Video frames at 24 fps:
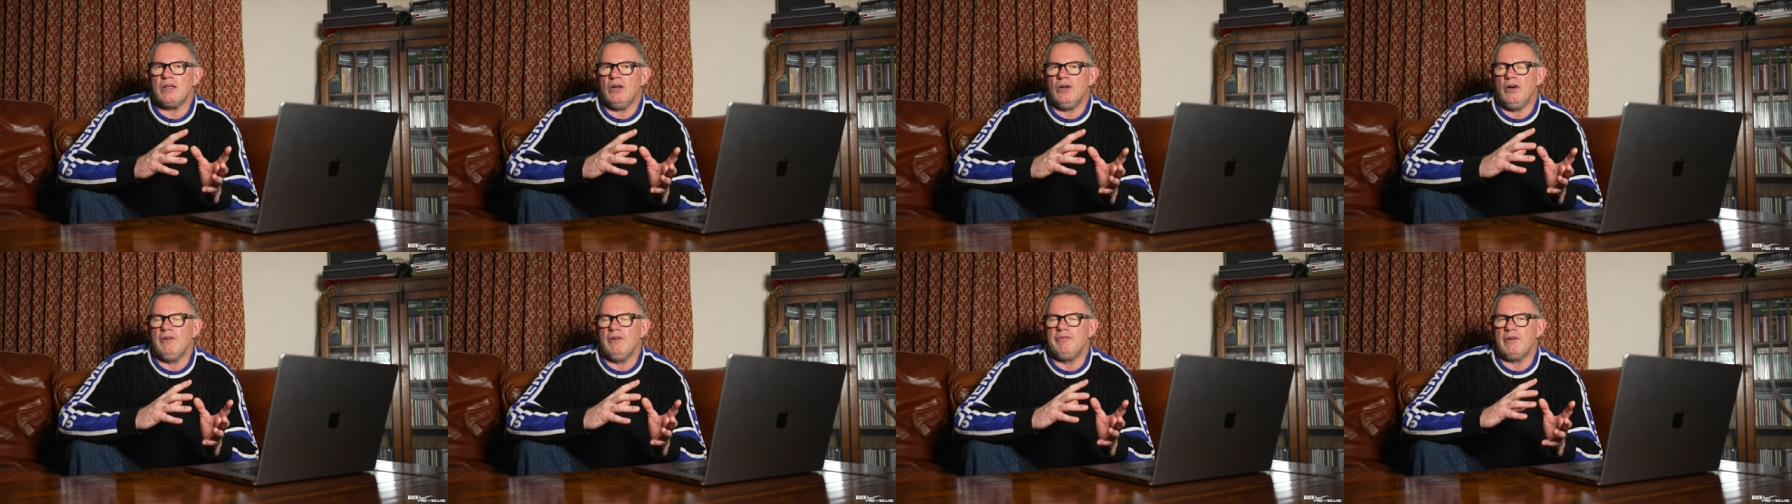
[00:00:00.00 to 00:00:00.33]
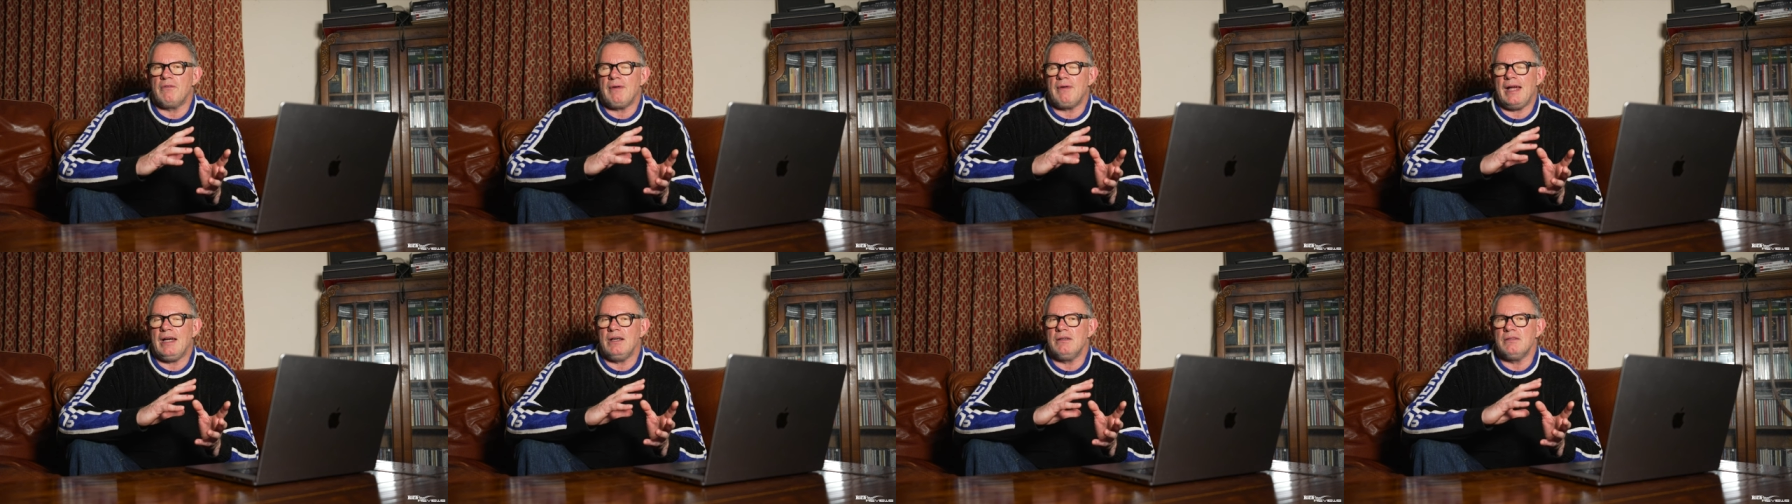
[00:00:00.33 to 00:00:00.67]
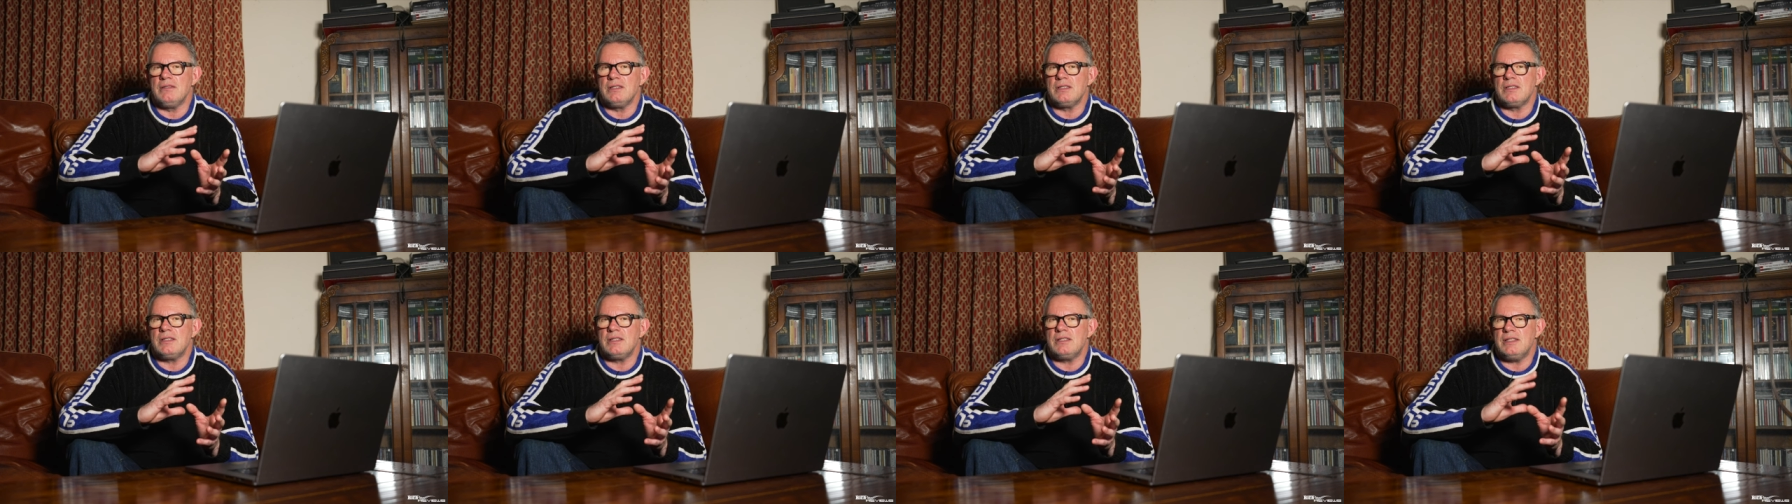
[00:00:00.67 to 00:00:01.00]
of
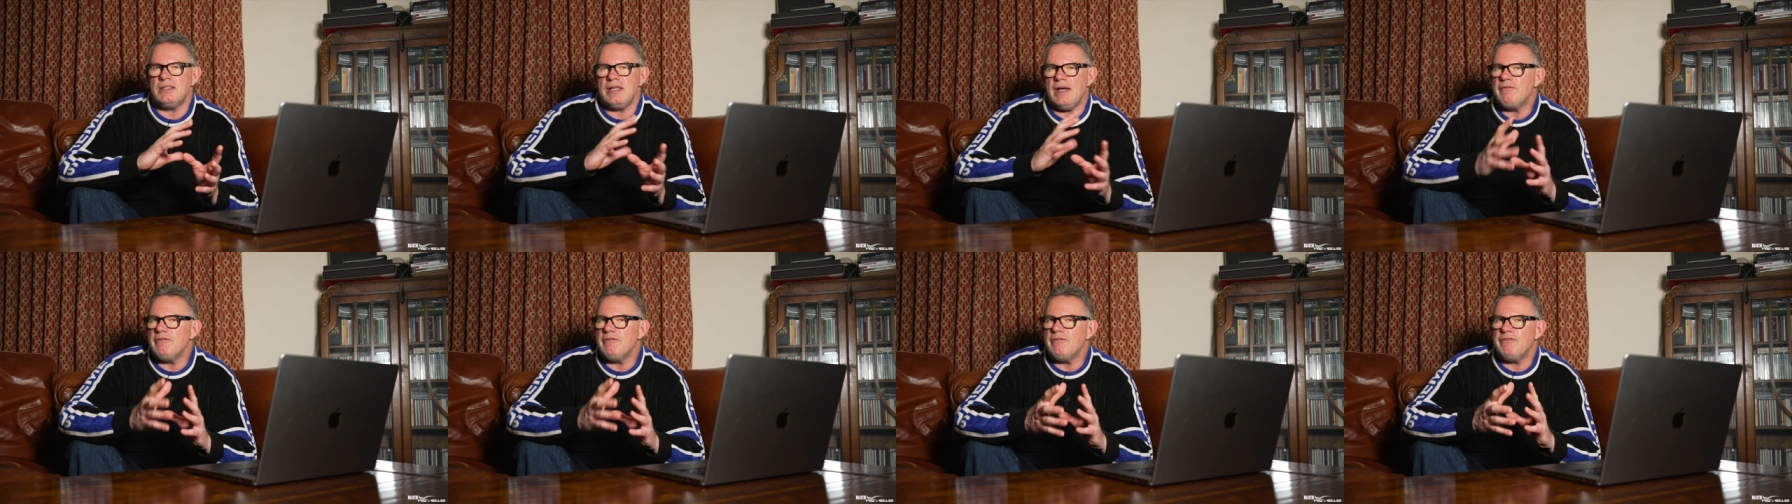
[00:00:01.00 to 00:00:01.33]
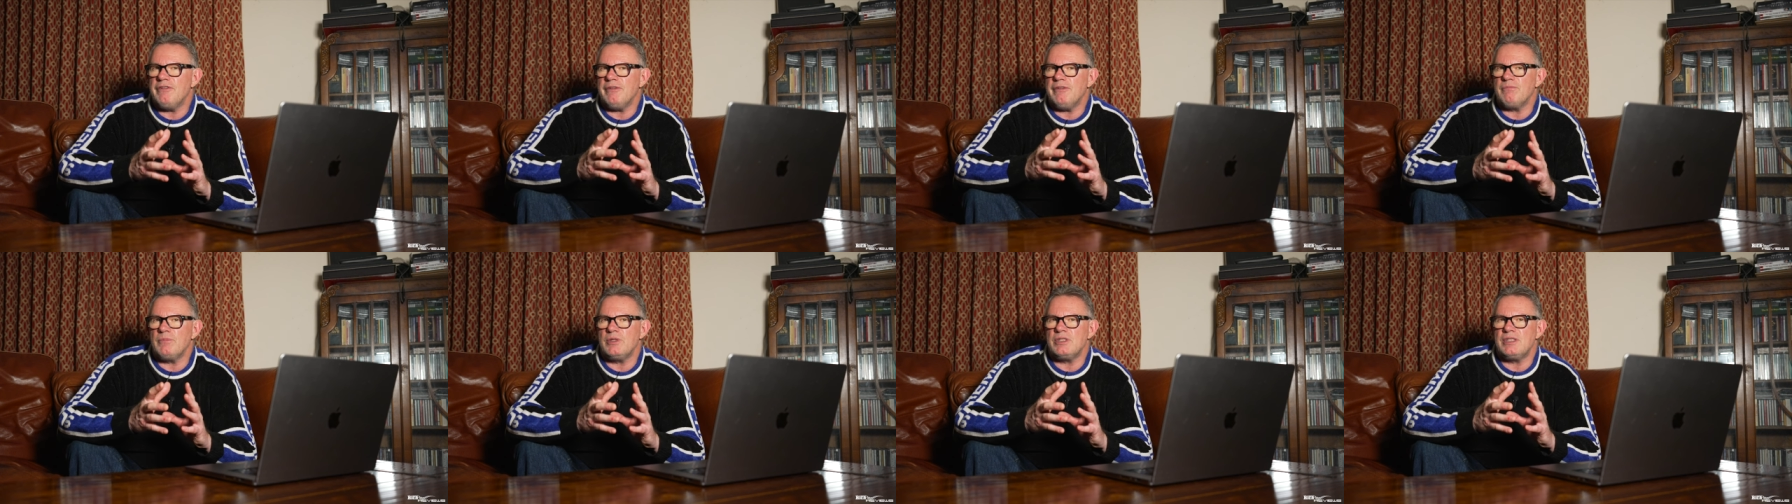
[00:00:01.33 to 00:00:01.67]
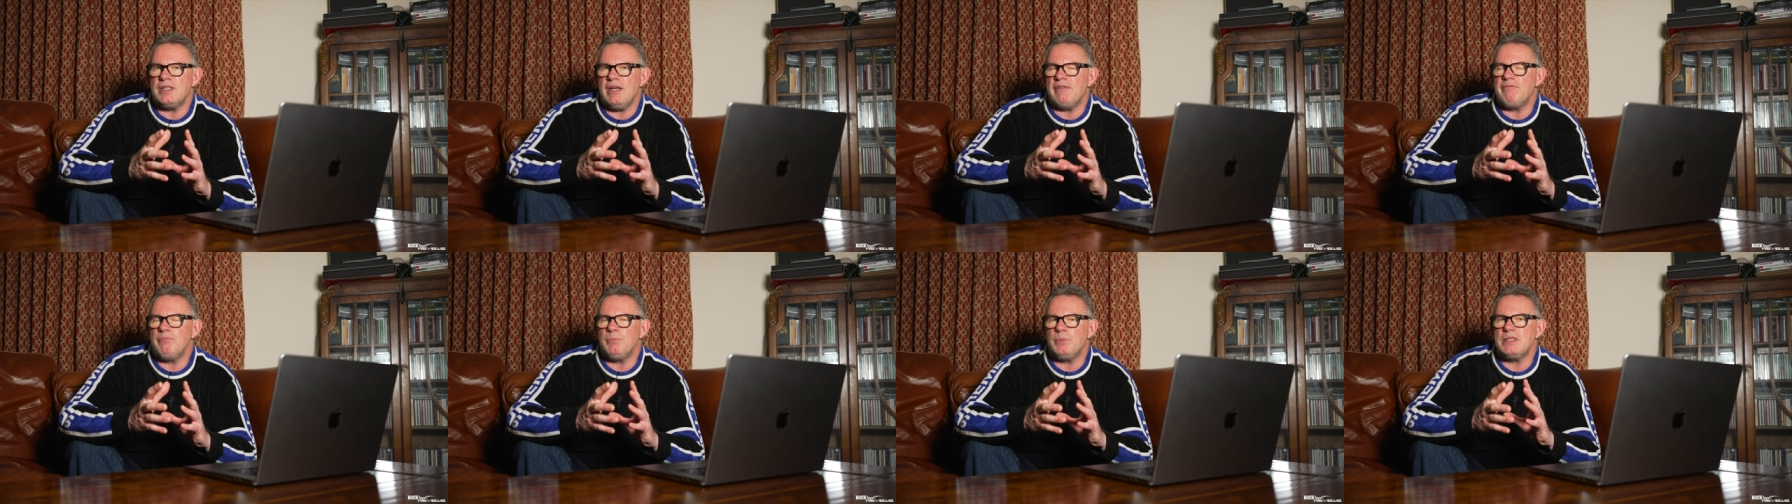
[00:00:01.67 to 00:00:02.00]
around 7
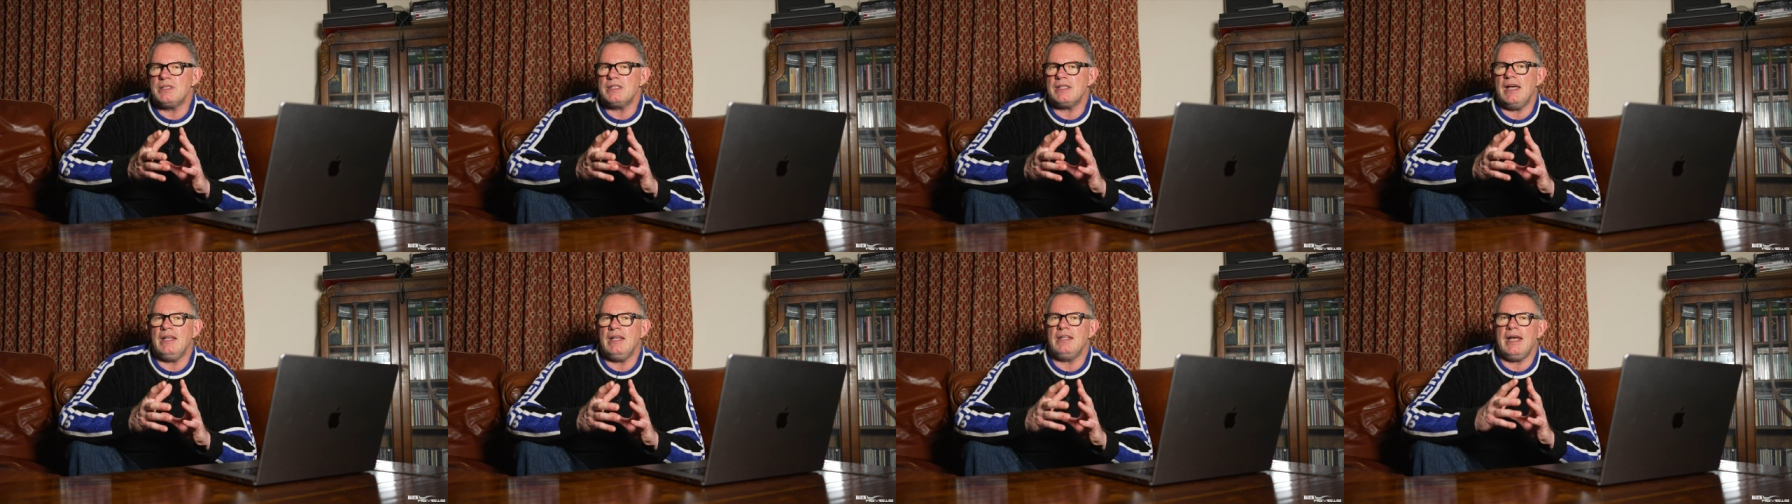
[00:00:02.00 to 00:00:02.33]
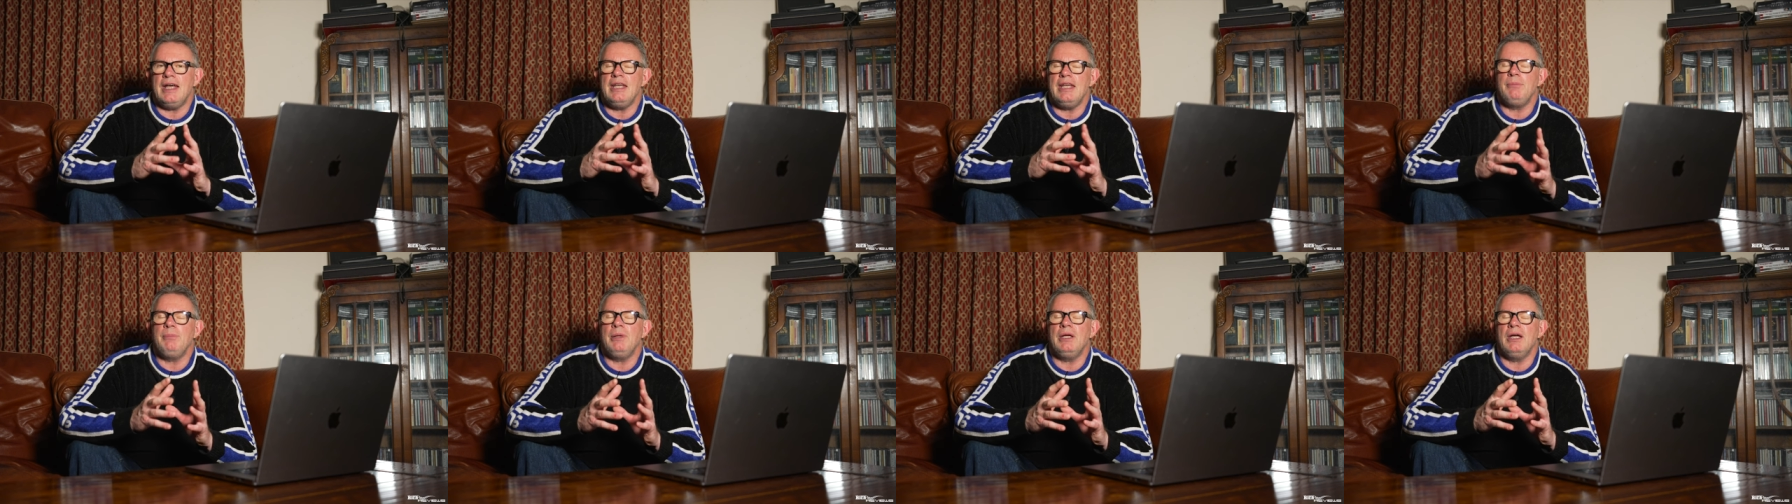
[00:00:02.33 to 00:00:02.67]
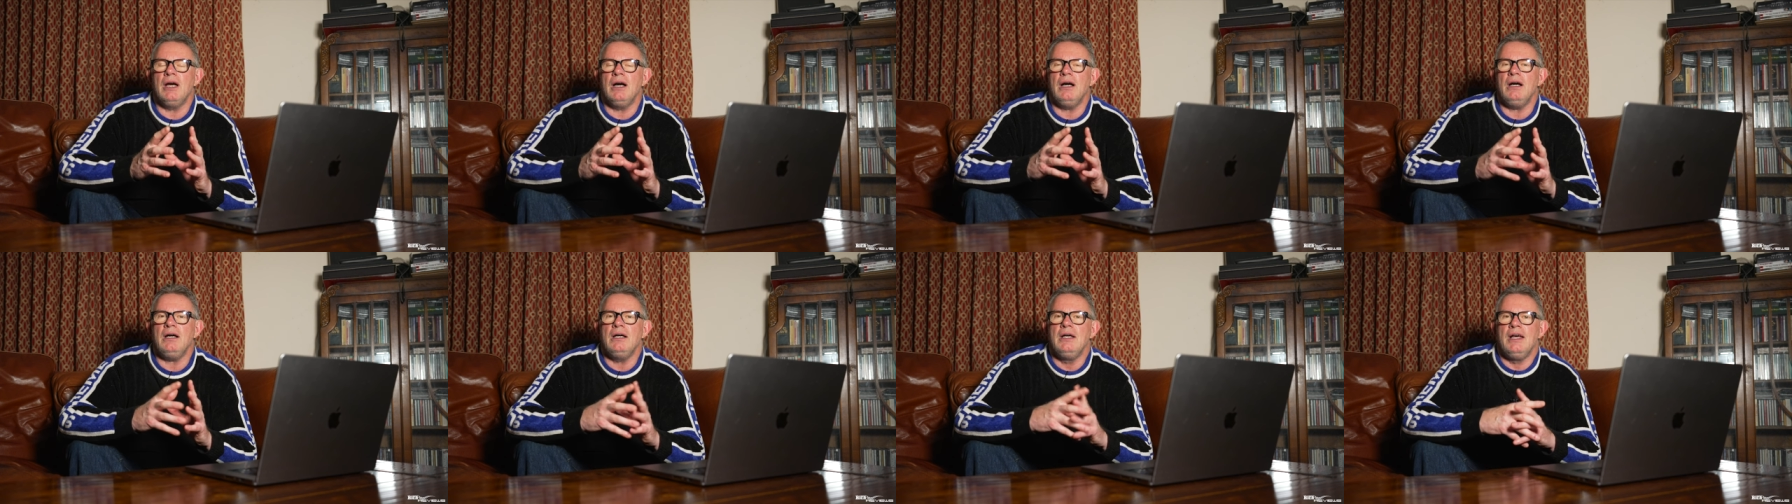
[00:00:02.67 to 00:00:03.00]
7%
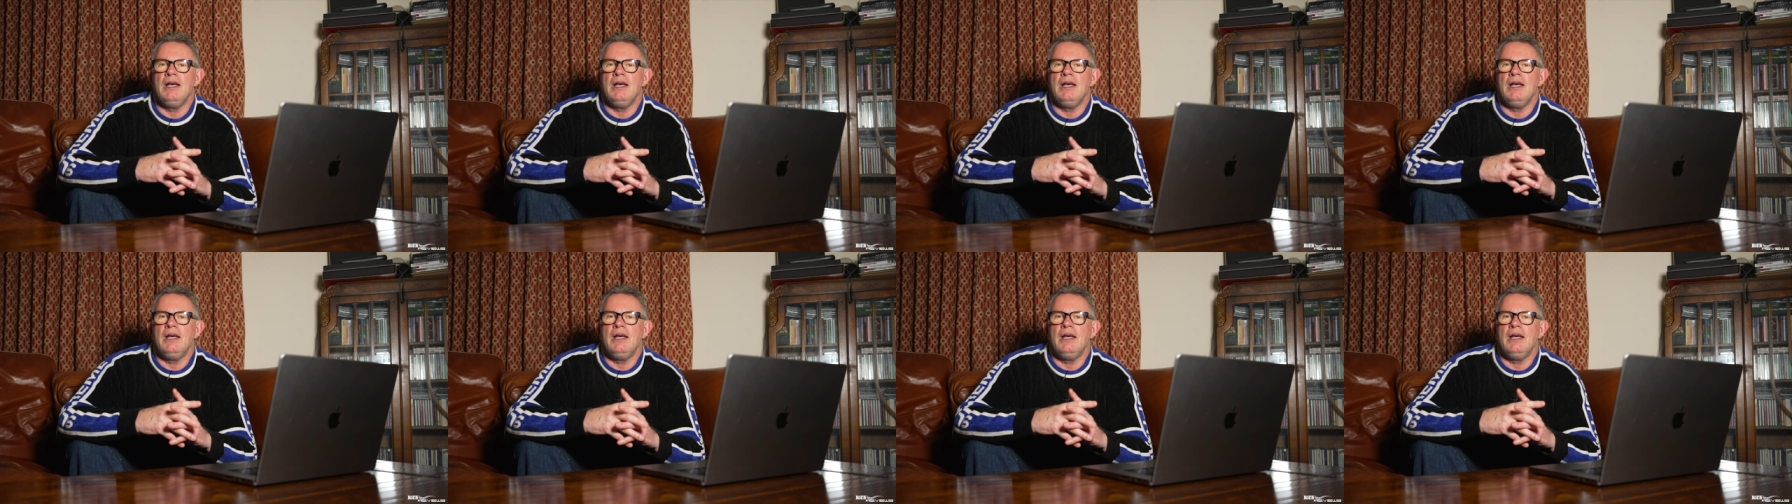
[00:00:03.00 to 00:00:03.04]
apr